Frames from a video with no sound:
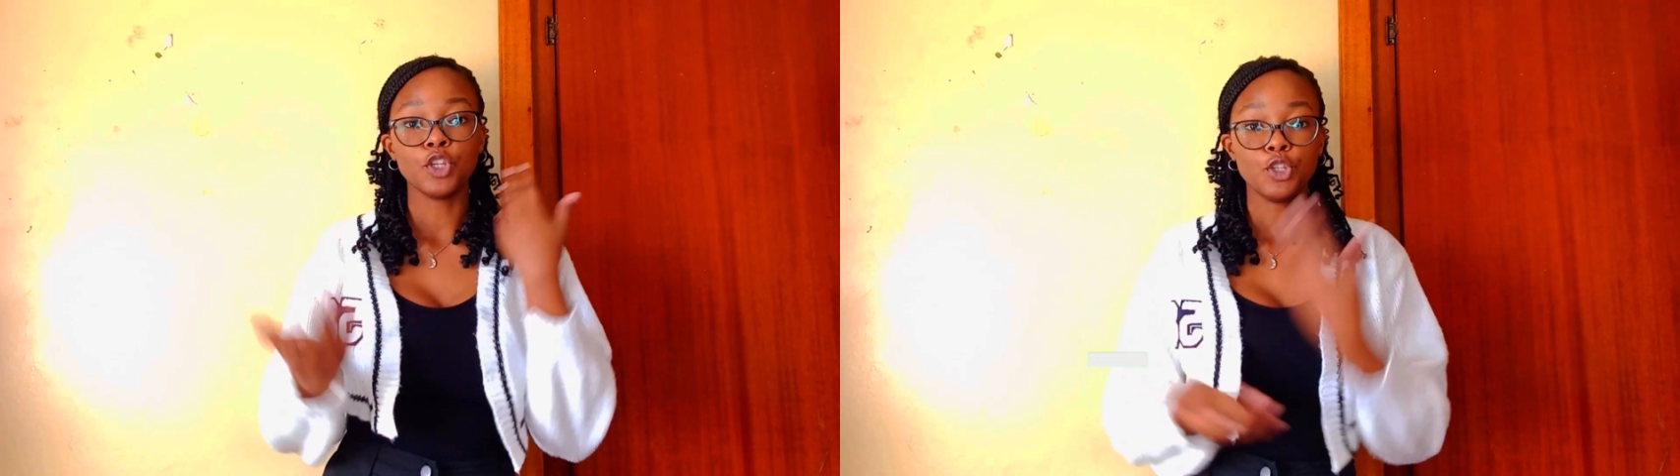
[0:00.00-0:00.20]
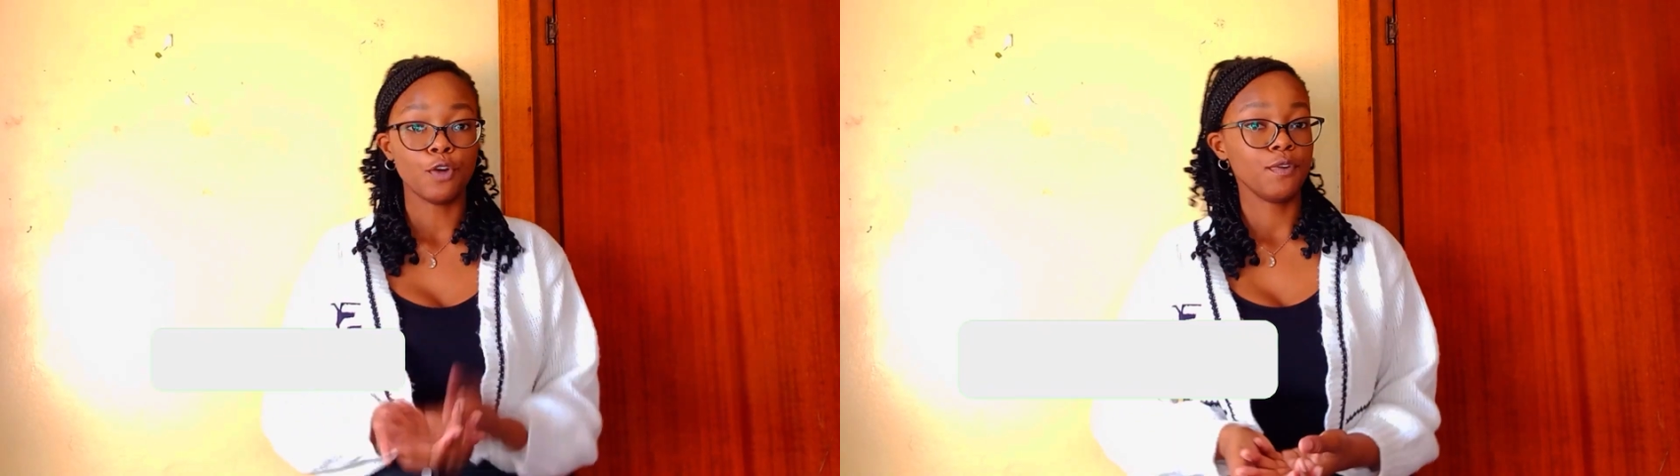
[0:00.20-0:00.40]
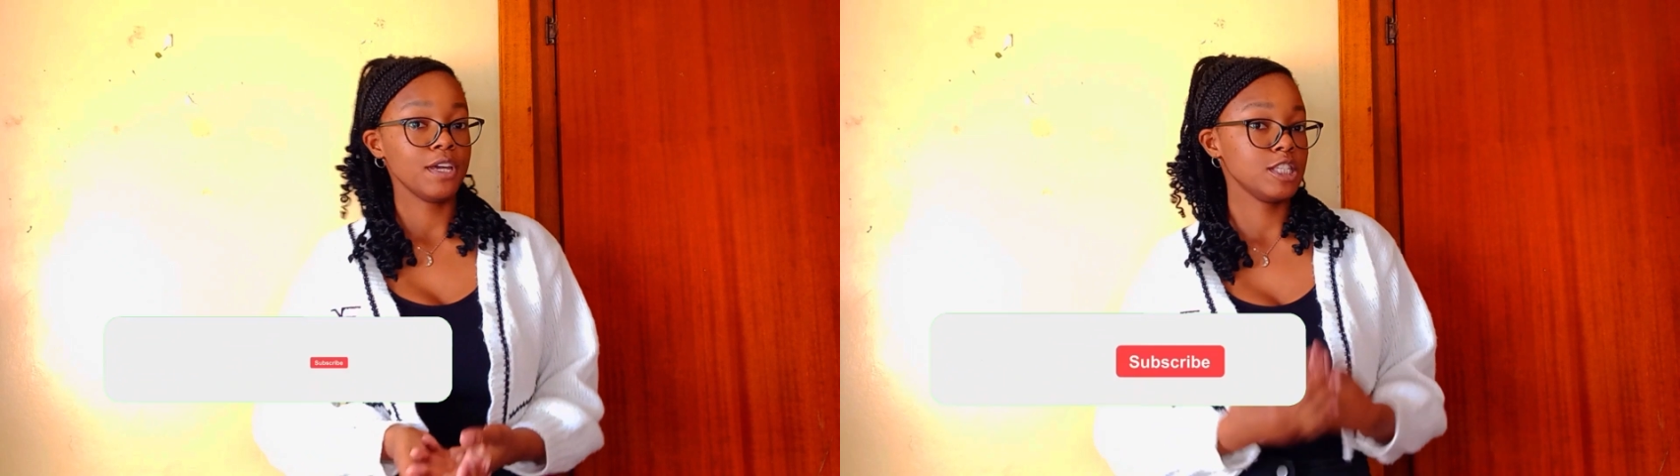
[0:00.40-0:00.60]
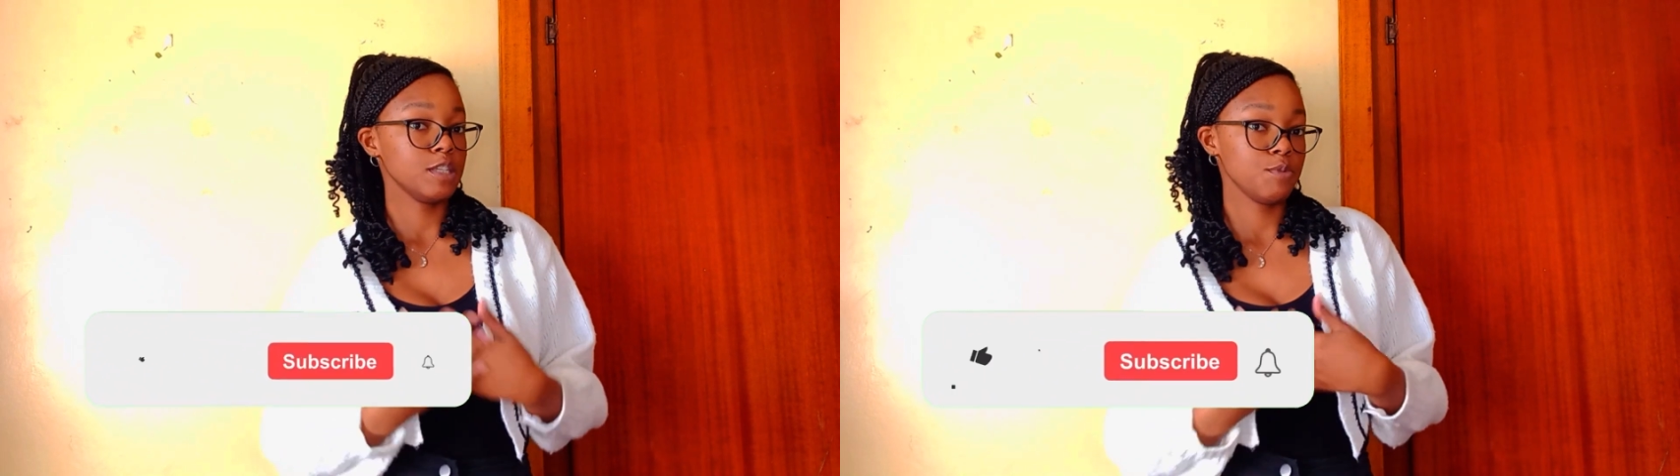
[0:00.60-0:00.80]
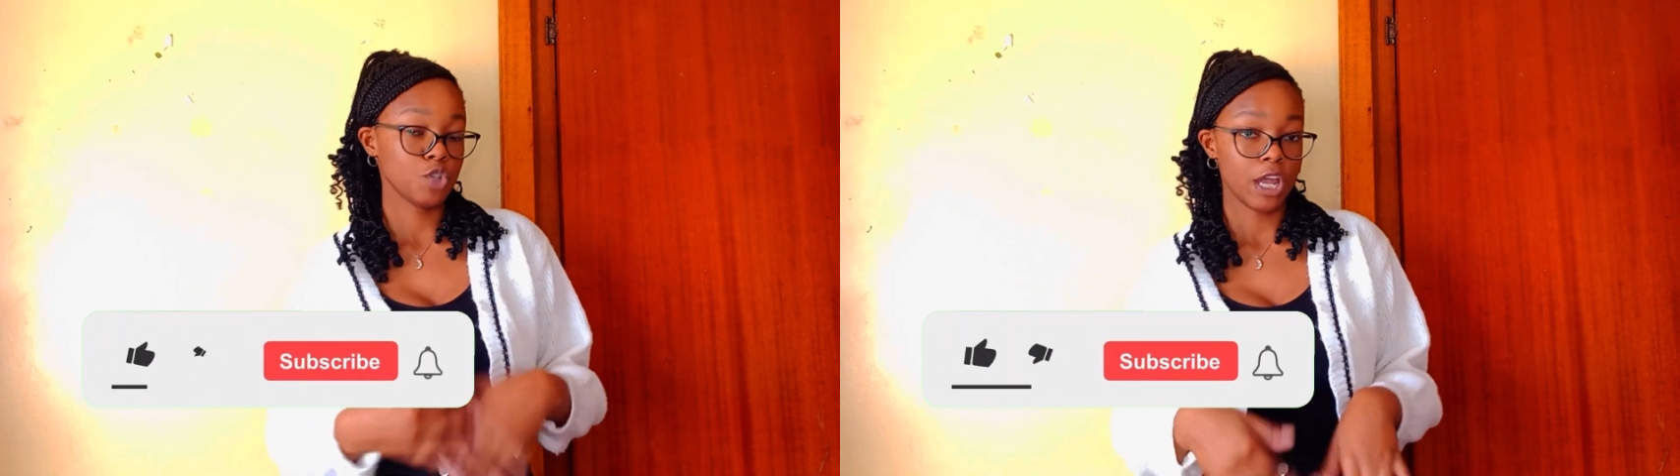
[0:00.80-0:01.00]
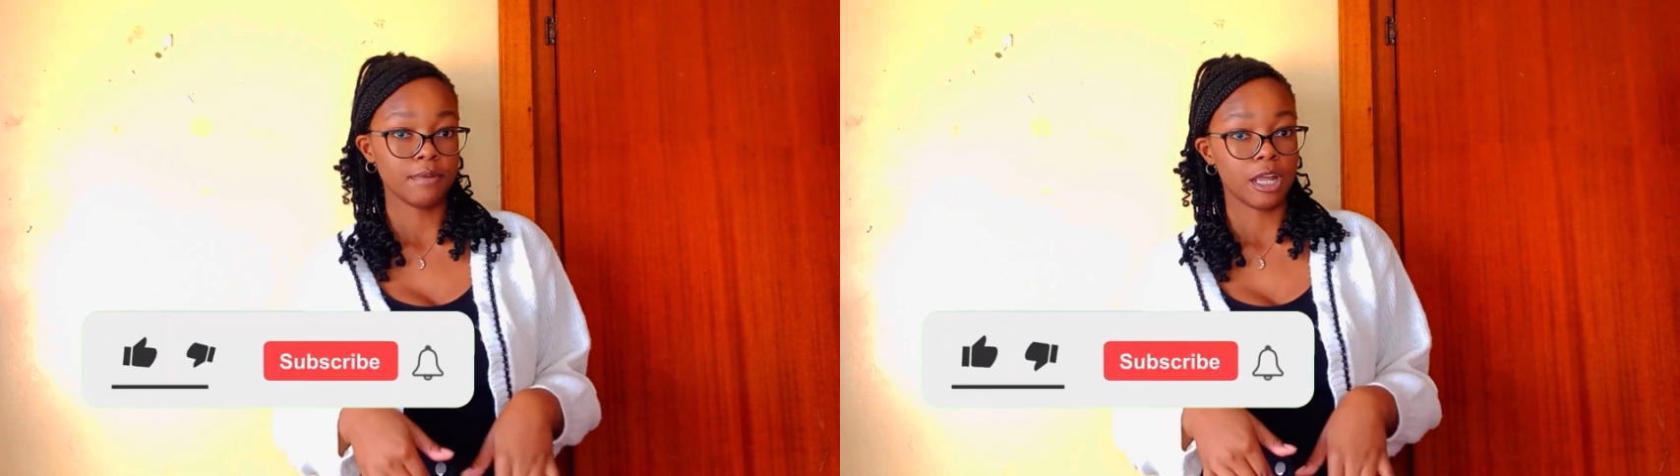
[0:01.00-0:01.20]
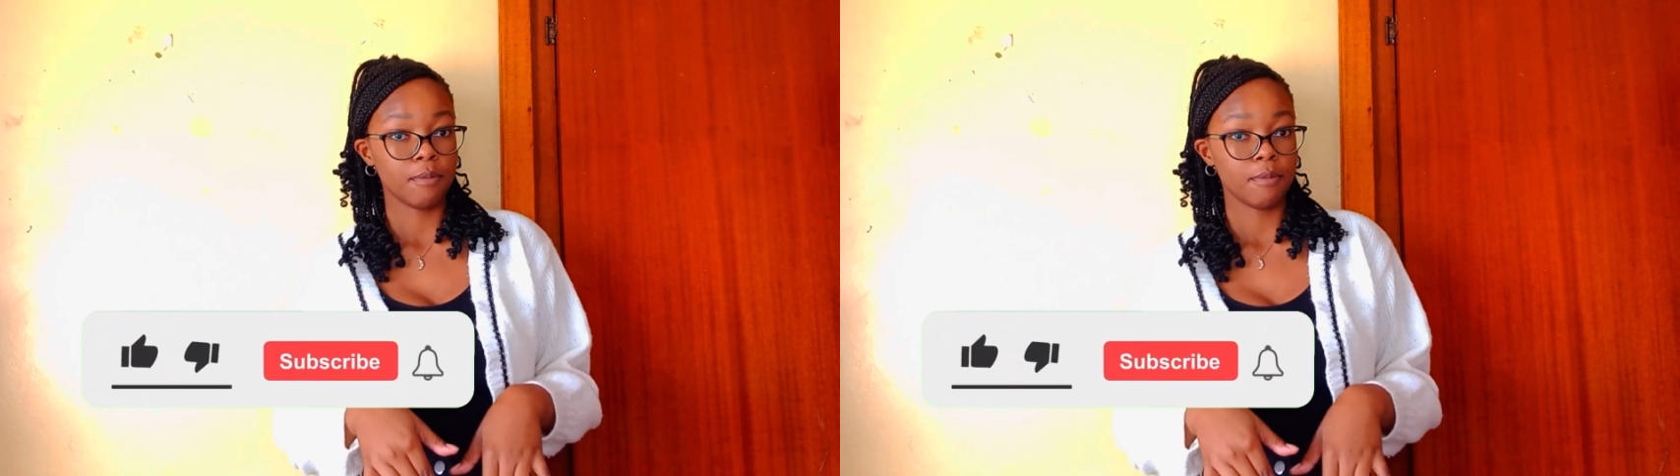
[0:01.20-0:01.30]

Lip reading: Don't forget to subscribe down